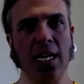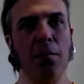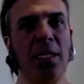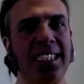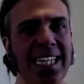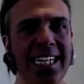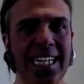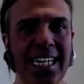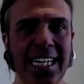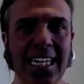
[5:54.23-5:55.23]

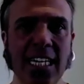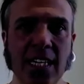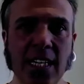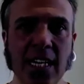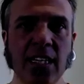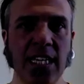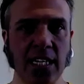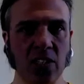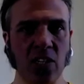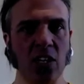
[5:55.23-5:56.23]
particularly in
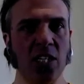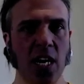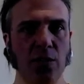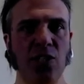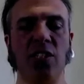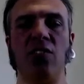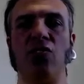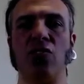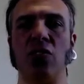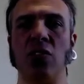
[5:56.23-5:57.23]
things like the oceans.